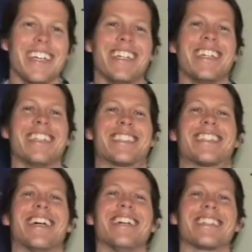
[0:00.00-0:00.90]
He's
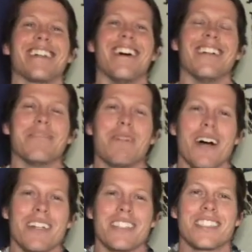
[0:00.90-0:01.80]
just all
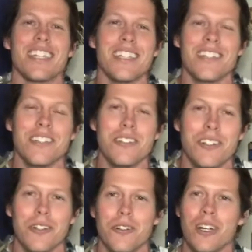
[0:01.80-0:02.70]
about it. Cindy Lou
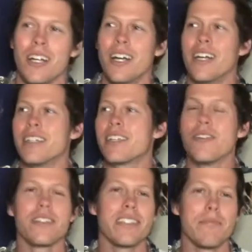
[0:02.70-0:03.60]
Who, cute
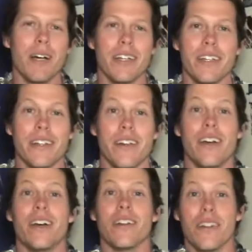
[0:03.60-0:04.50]
as a button.
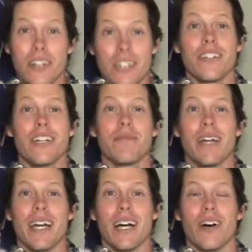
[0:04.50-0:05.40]
Look her up
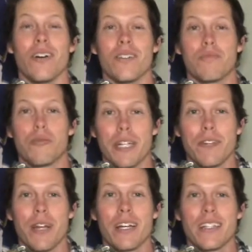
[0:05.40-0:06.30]
now. Pretty
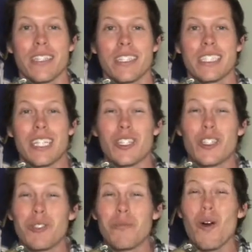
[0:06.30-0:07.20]
reckless,
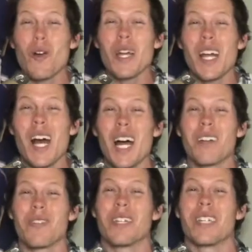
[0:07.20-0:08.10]
smoking hot
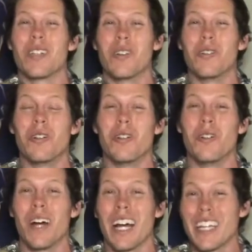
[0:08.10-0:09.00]
Wendy Lou
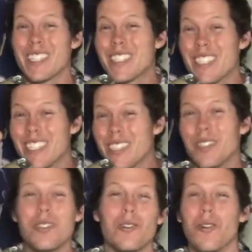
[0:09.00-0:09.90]
Who. I see
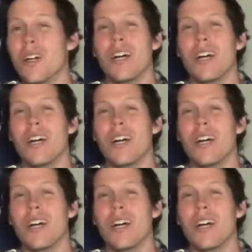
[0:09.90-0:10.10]
you.